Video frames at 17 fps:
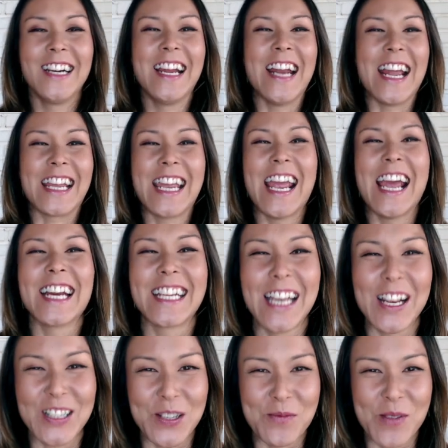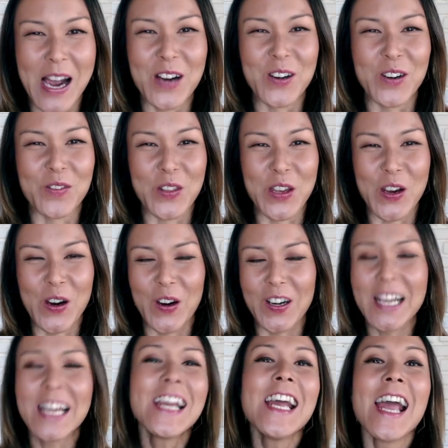and i can't kick them out of the yard
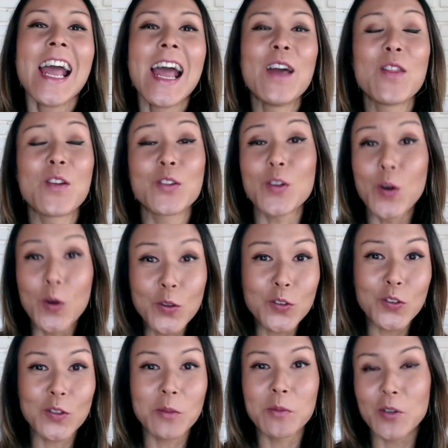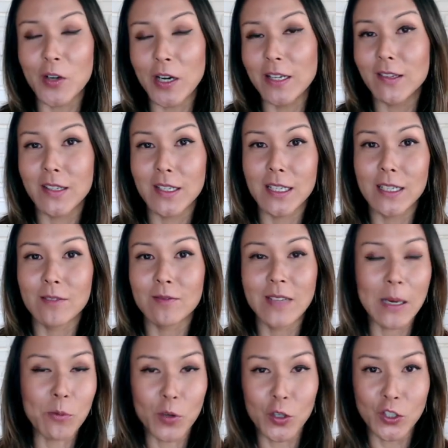and there's also some crazy
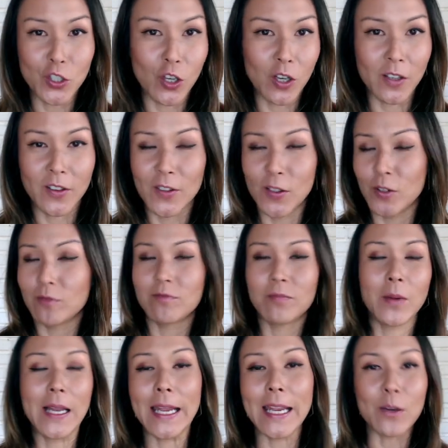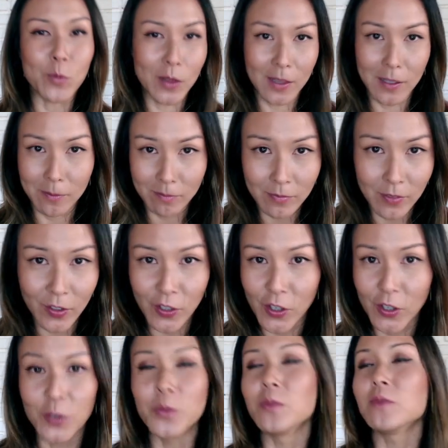neighborhood dogs that are playing with them
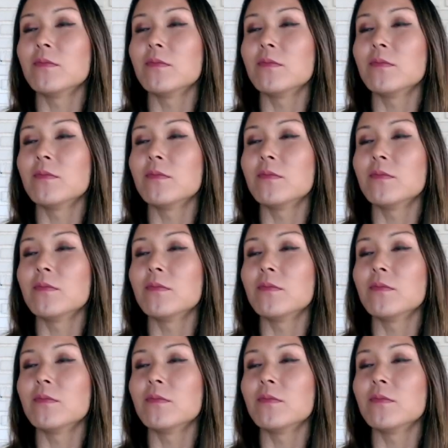so